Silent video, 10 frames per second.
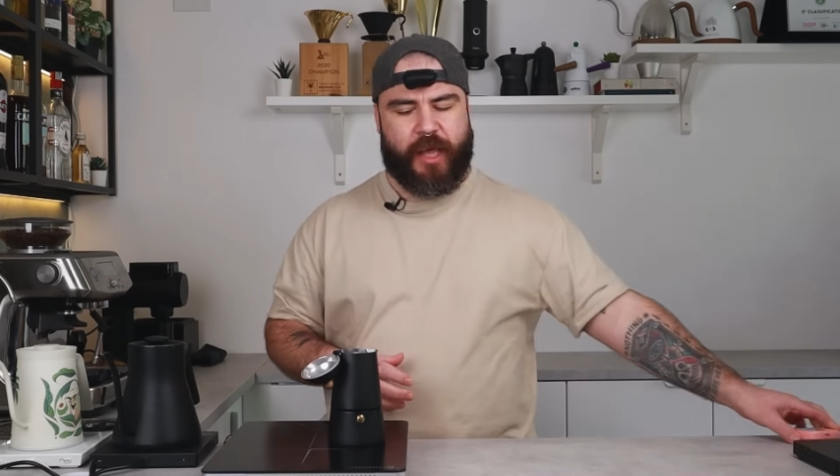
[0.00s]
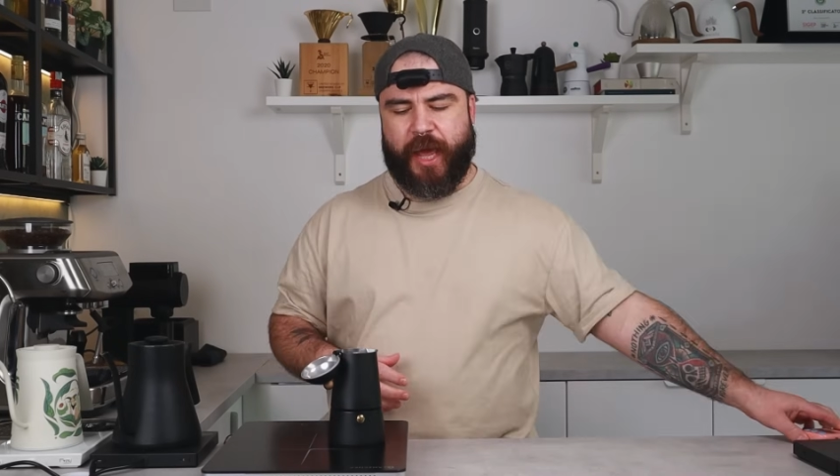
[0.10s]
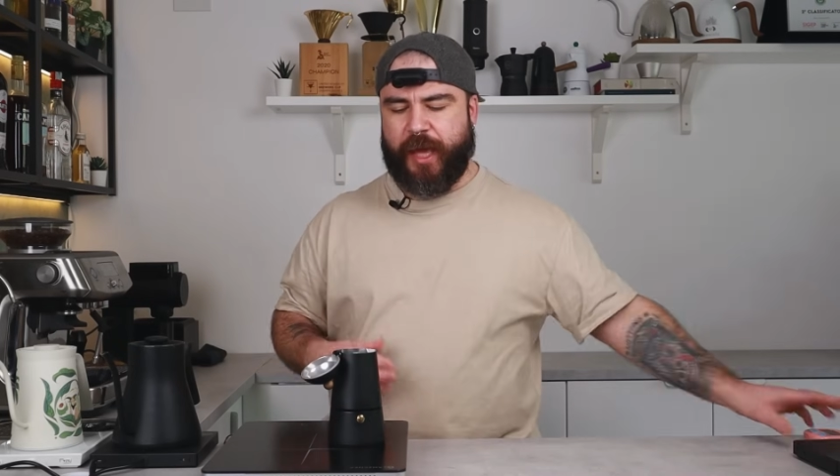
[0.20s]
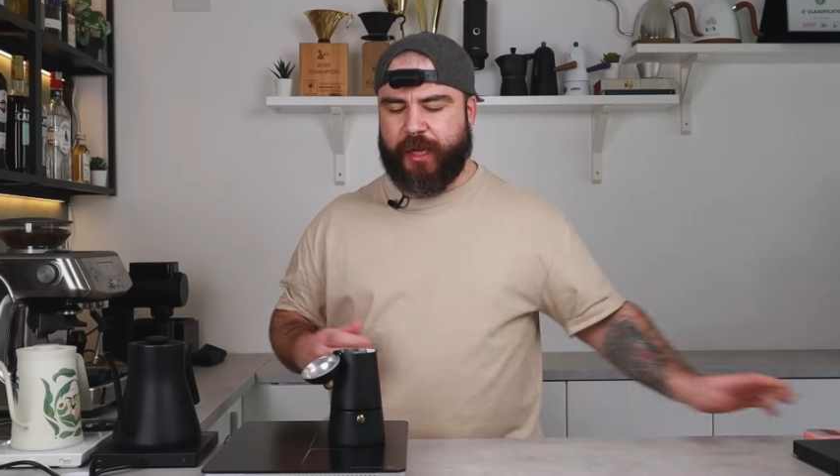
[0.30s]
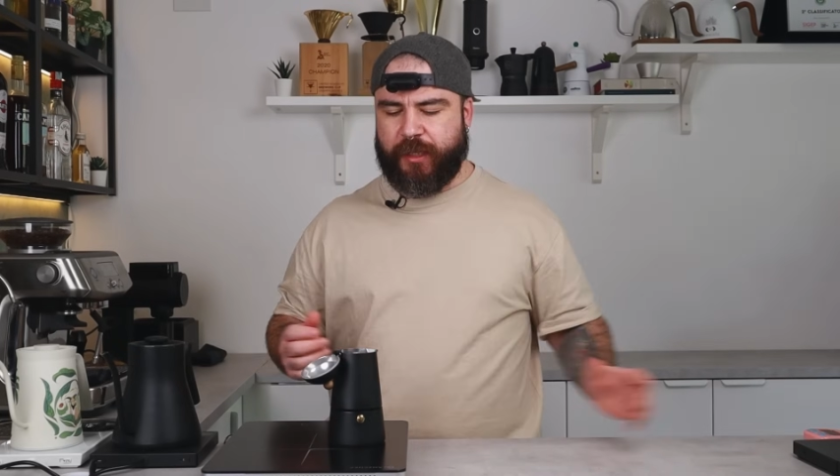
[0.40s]

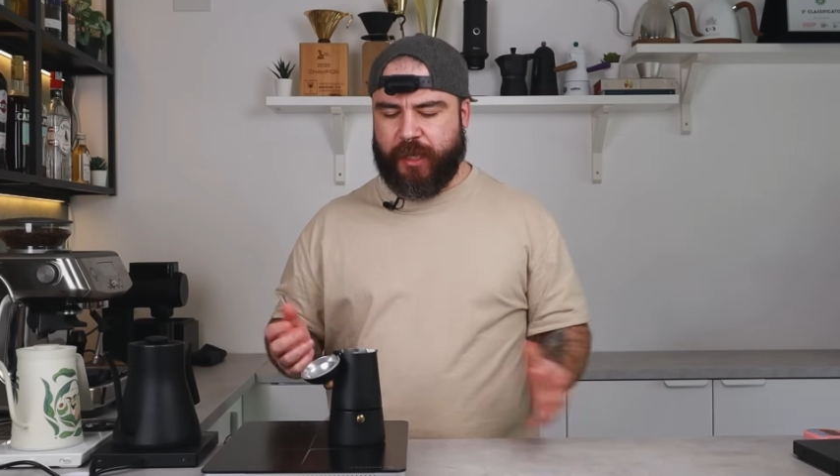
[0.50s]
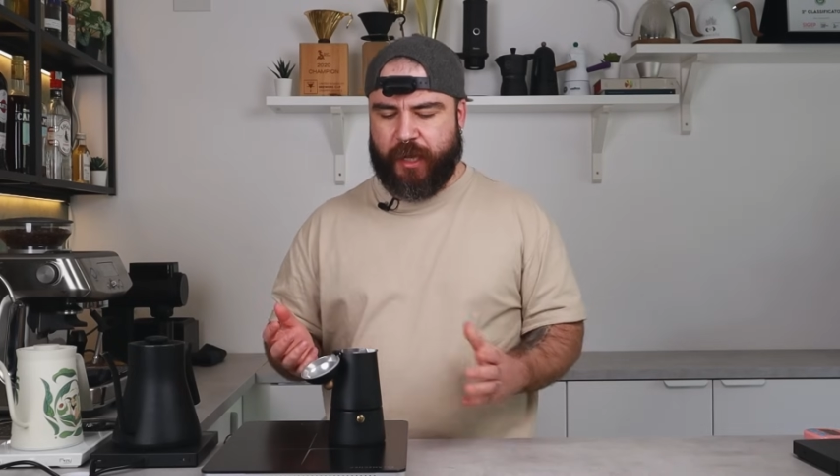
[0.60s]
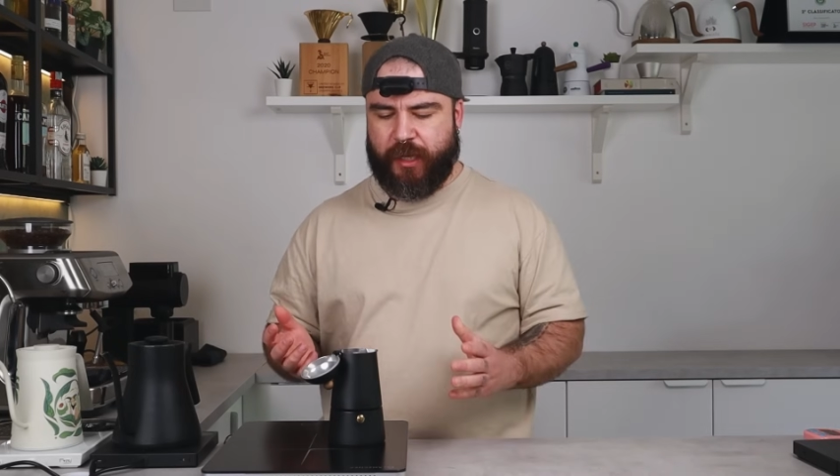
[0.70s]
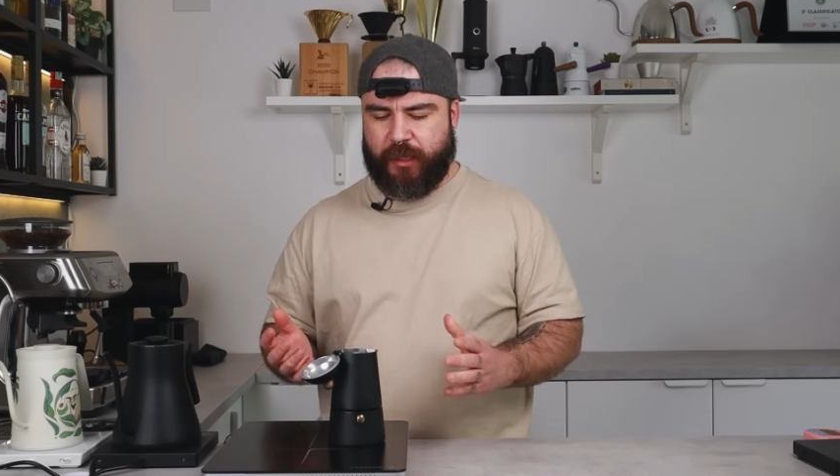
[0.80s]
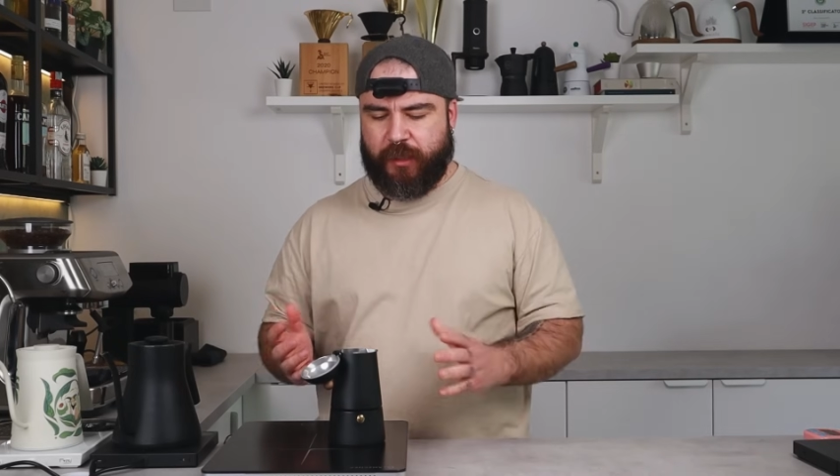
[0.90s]
and
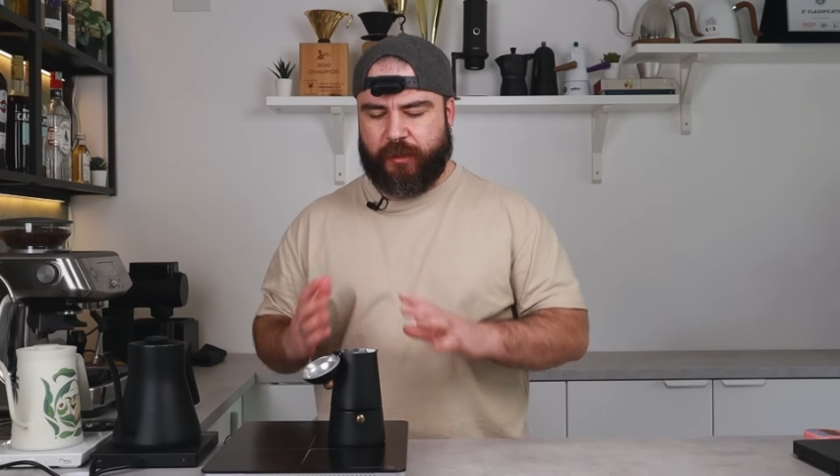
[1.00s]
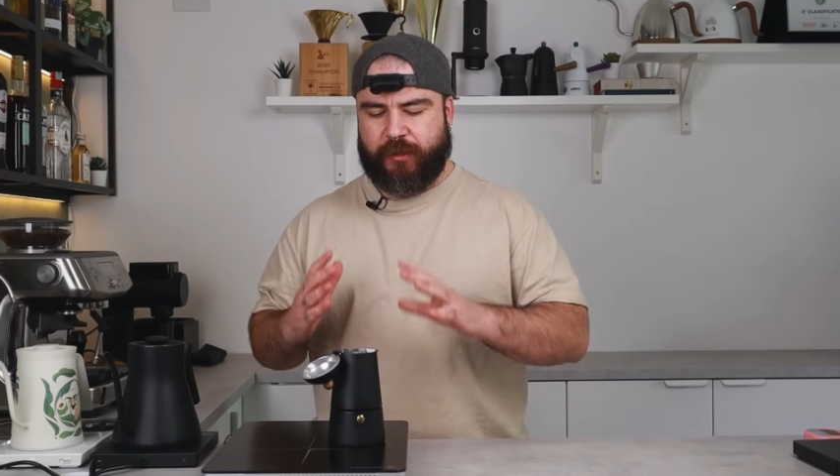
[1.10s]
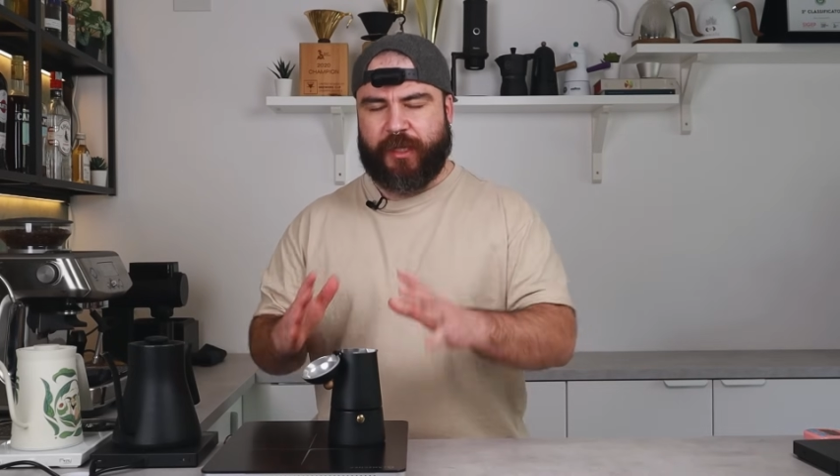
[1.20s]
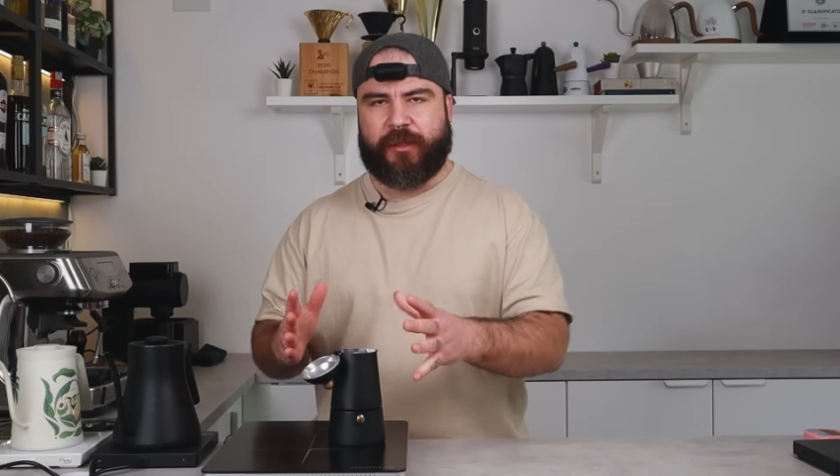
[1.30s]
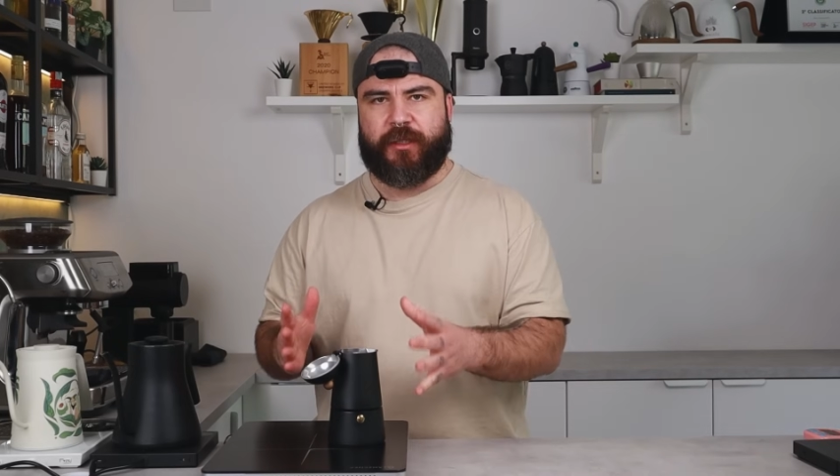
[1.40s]

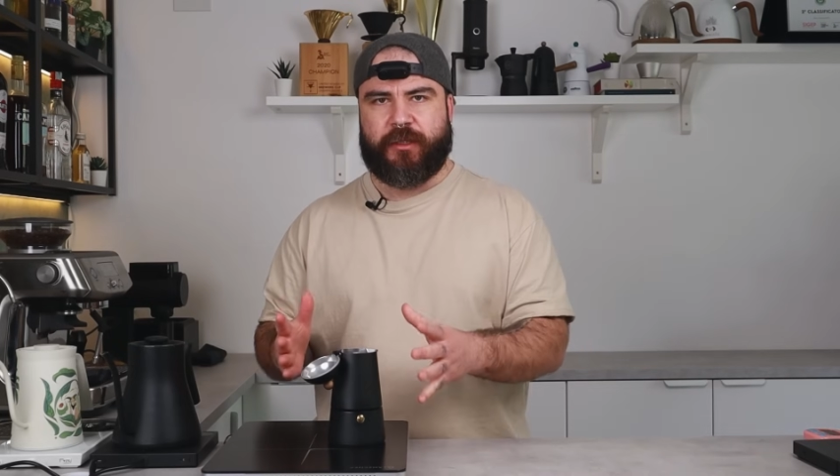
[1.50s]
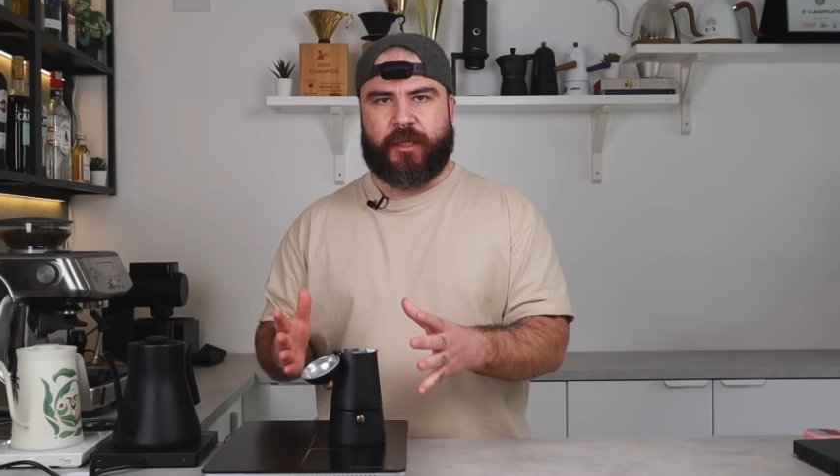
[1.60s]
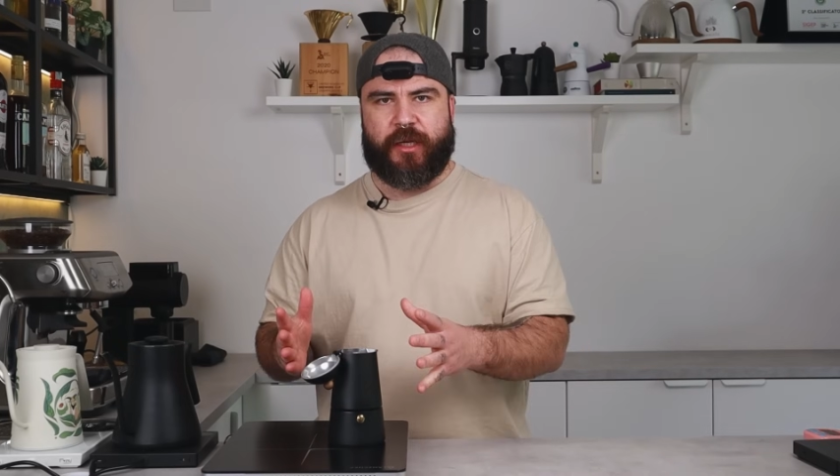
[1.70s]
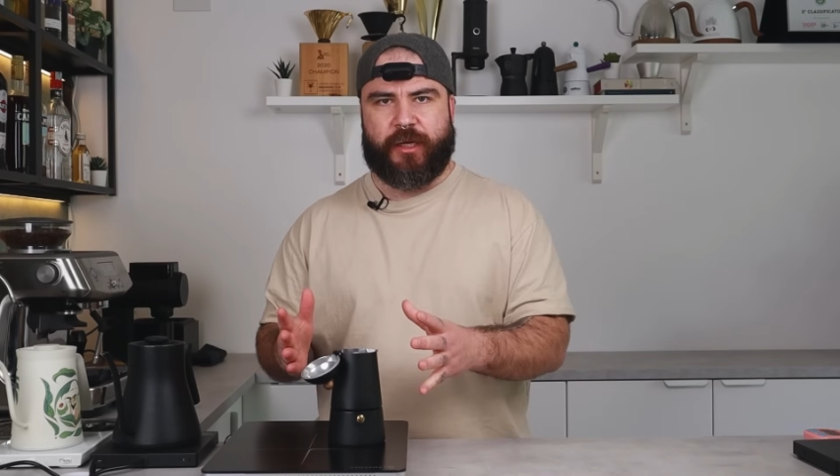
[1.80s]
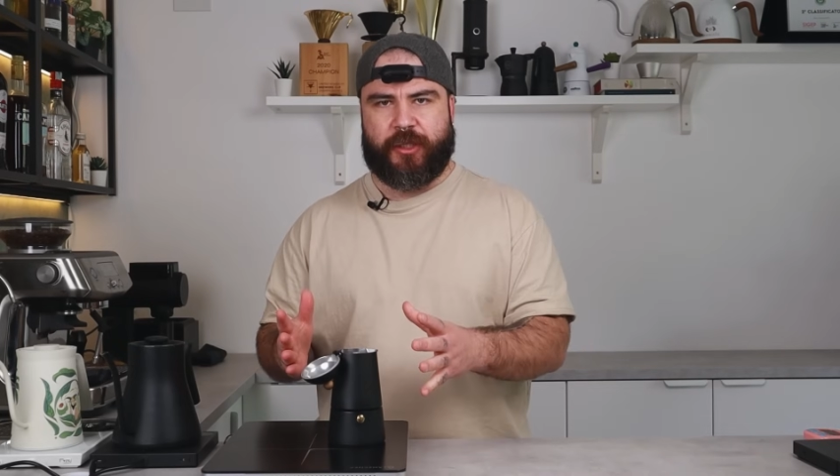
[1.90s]
that is
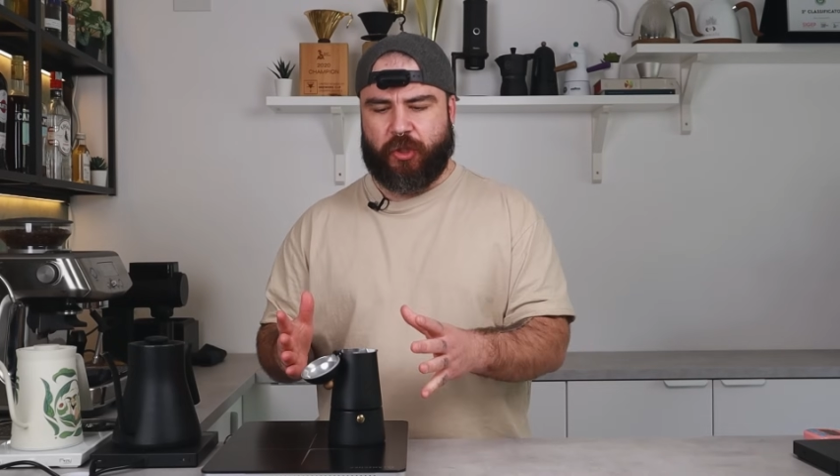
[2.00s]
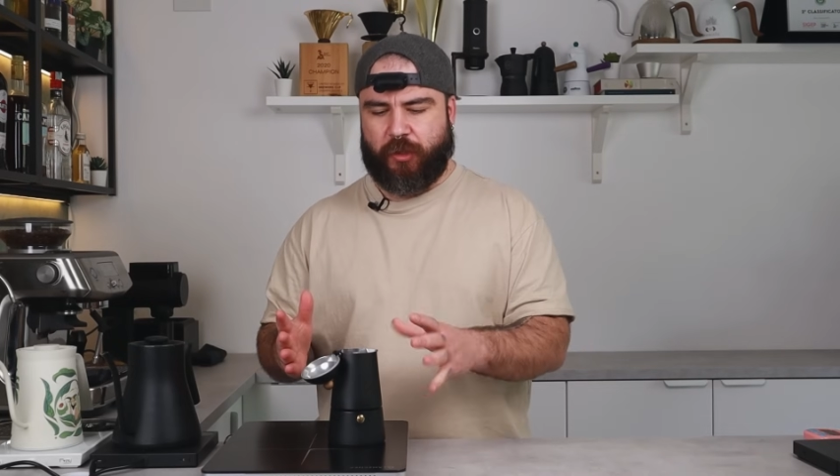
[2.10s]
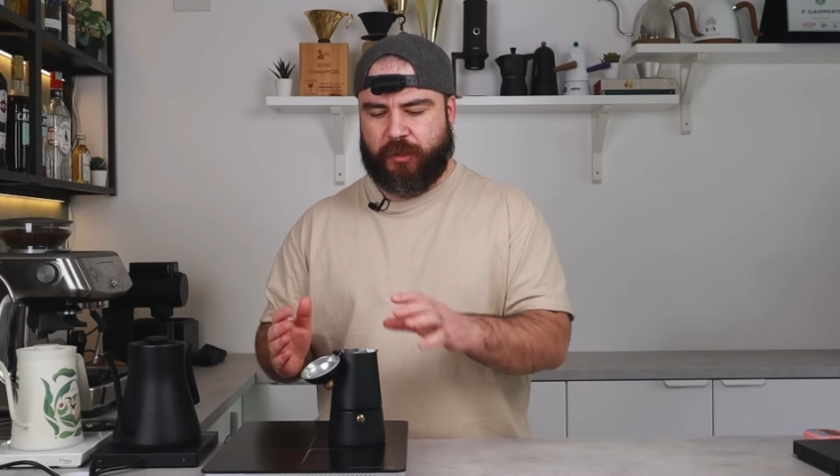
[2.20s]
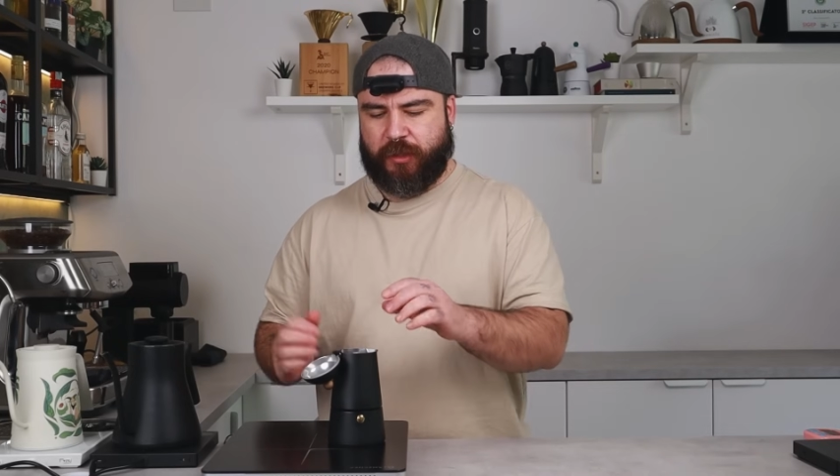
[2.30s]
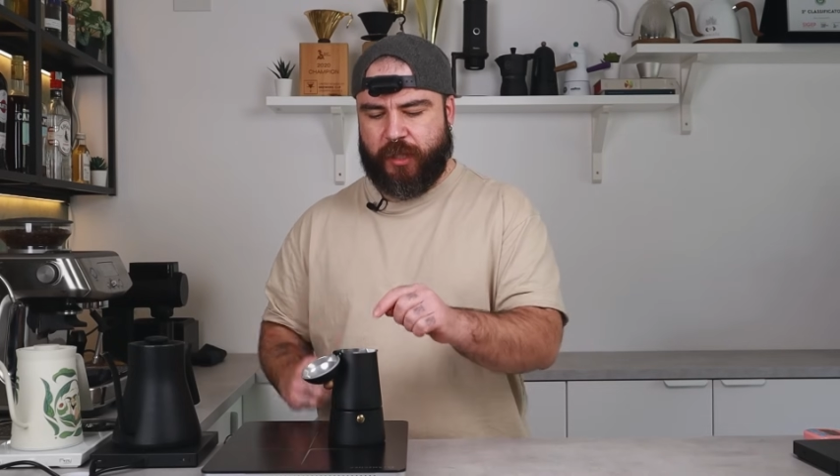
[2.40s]
the
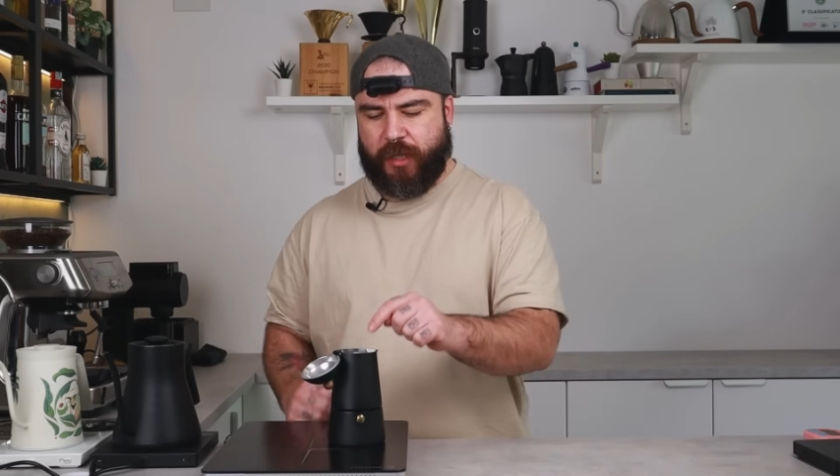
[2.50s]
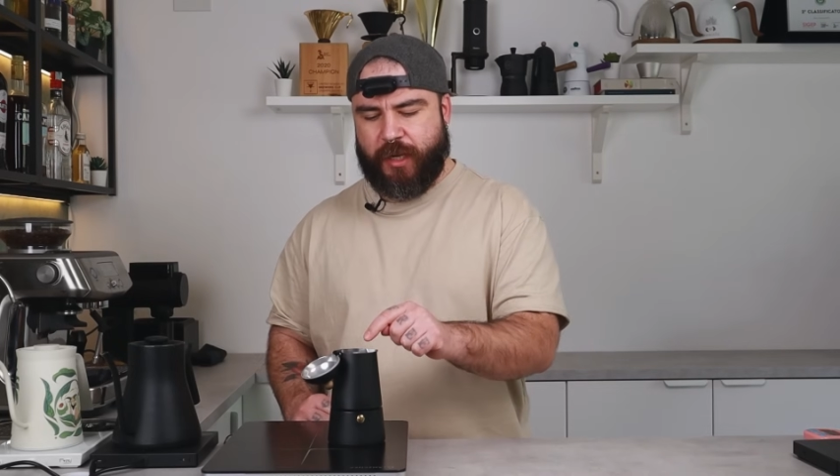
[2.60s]
results.